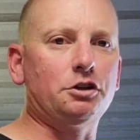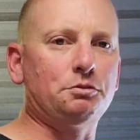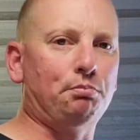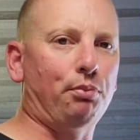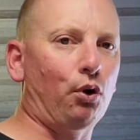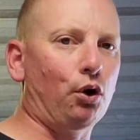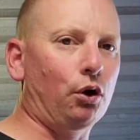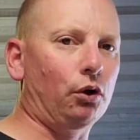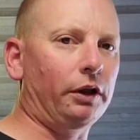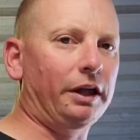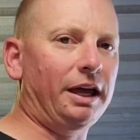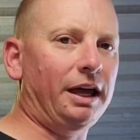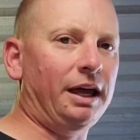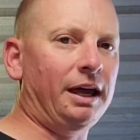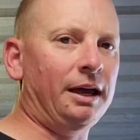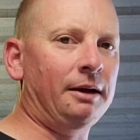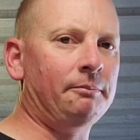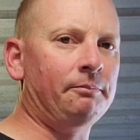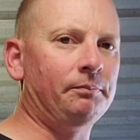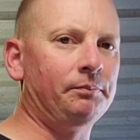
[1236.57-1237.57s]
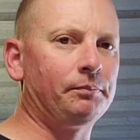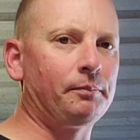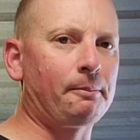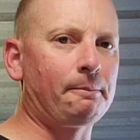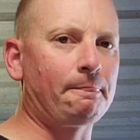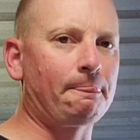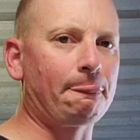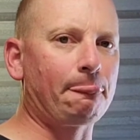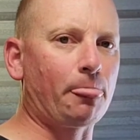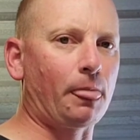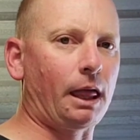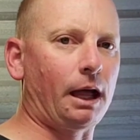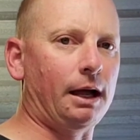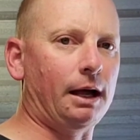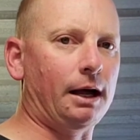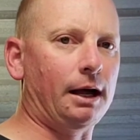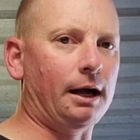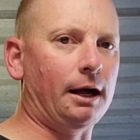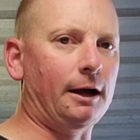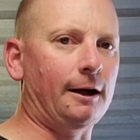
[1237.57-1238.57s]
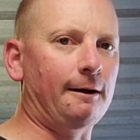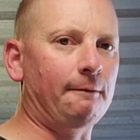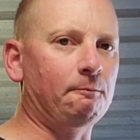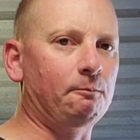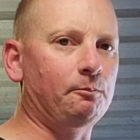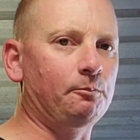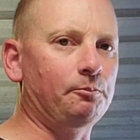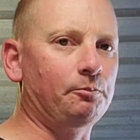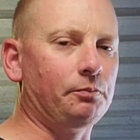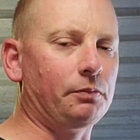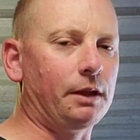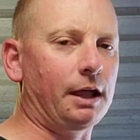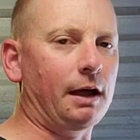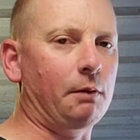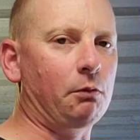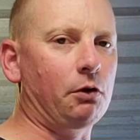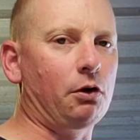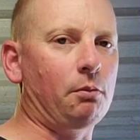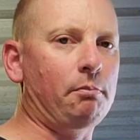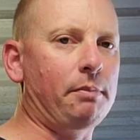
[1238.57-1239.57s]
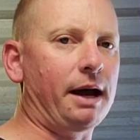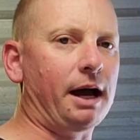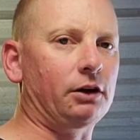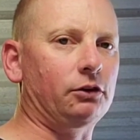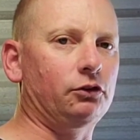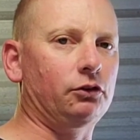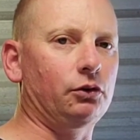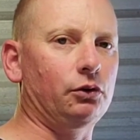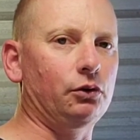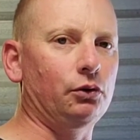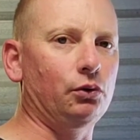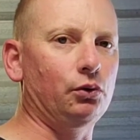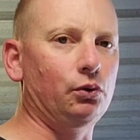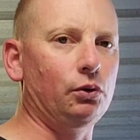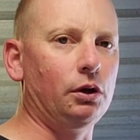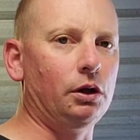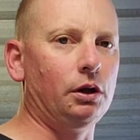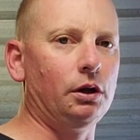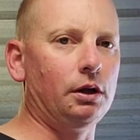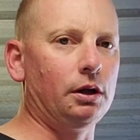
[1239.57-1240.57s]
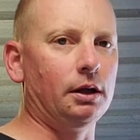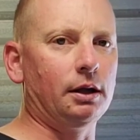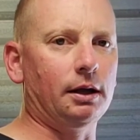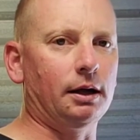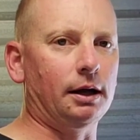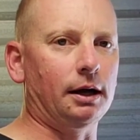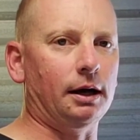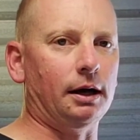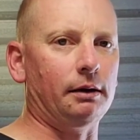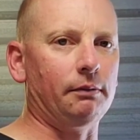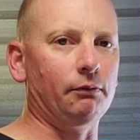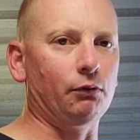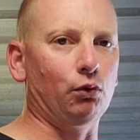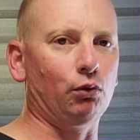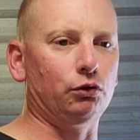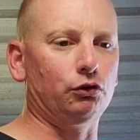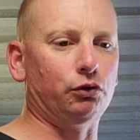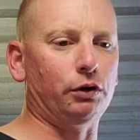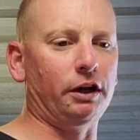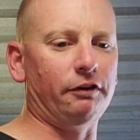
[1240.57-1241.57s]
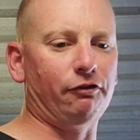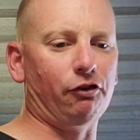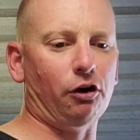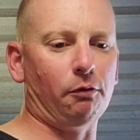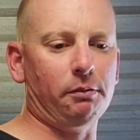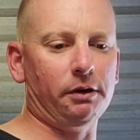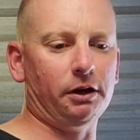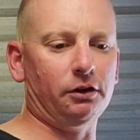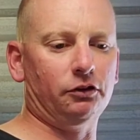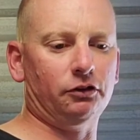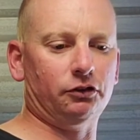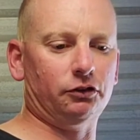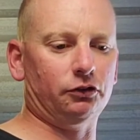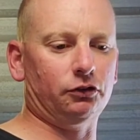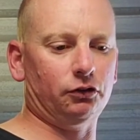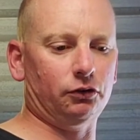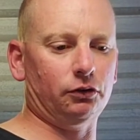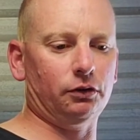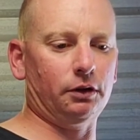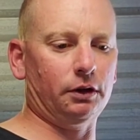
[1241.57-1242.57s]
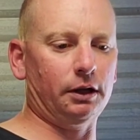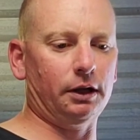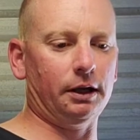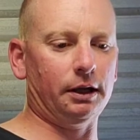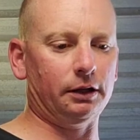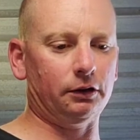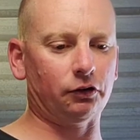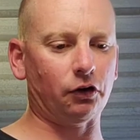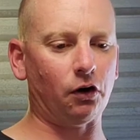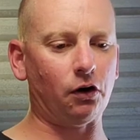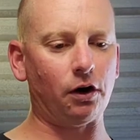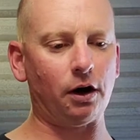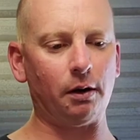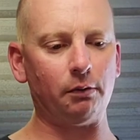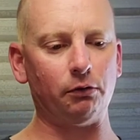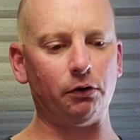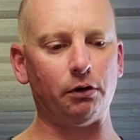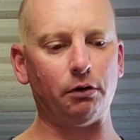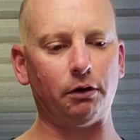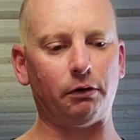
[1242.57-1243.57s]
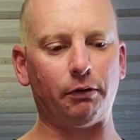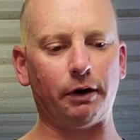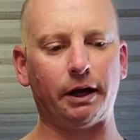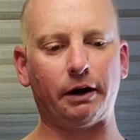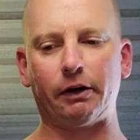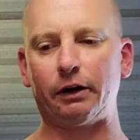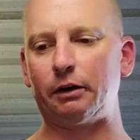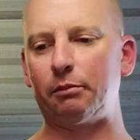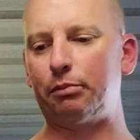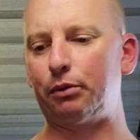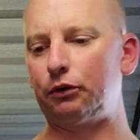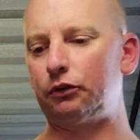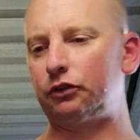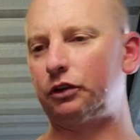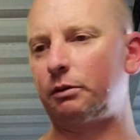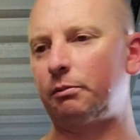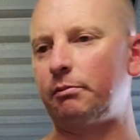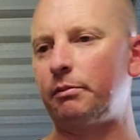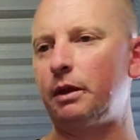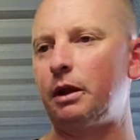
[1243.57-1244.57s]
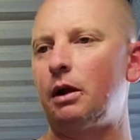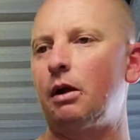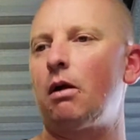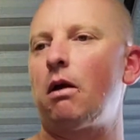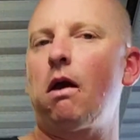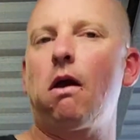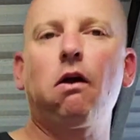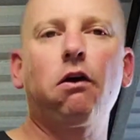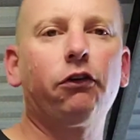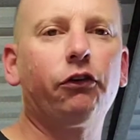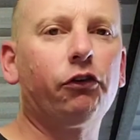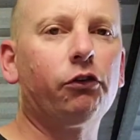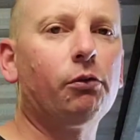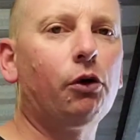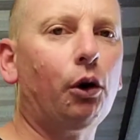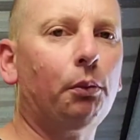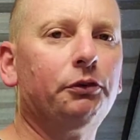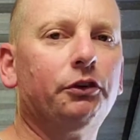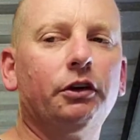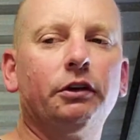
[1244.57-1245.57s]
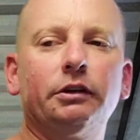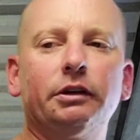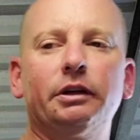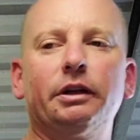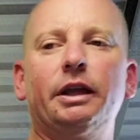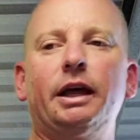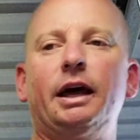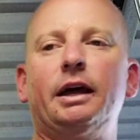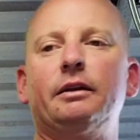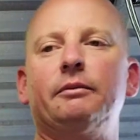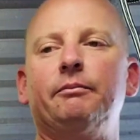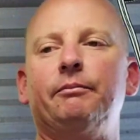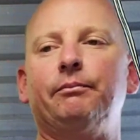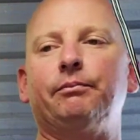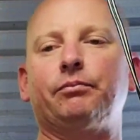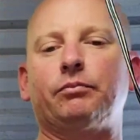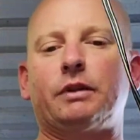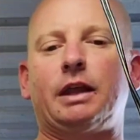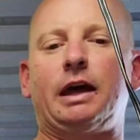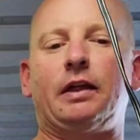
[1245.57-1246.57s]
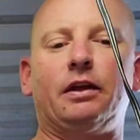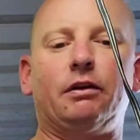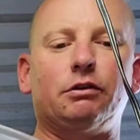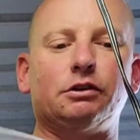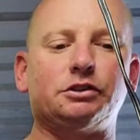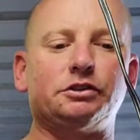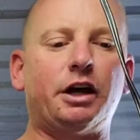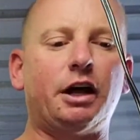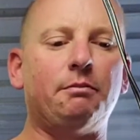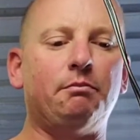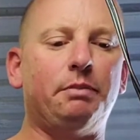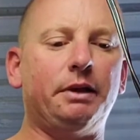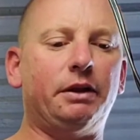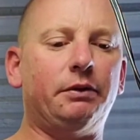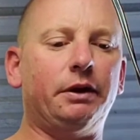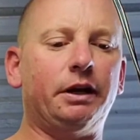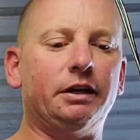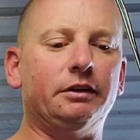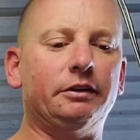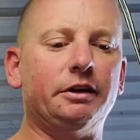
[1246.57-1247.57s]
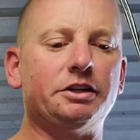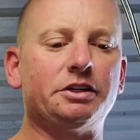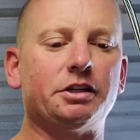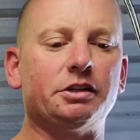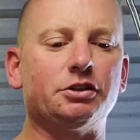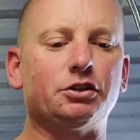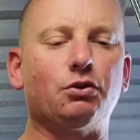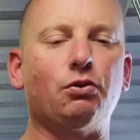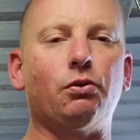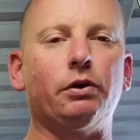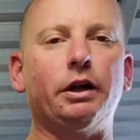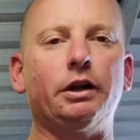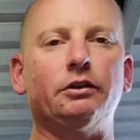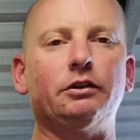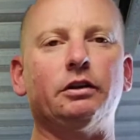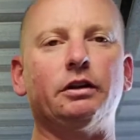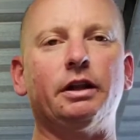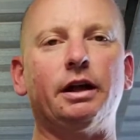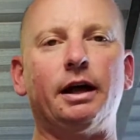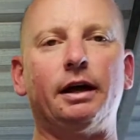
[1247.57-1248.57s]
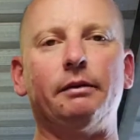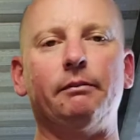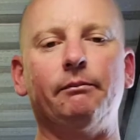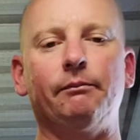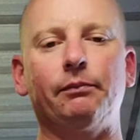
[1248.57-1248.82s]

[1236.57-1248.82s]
boil here, and we're about to 25 minutes time we're going to put some hops into that. Now, there was no bittering additions gone into that,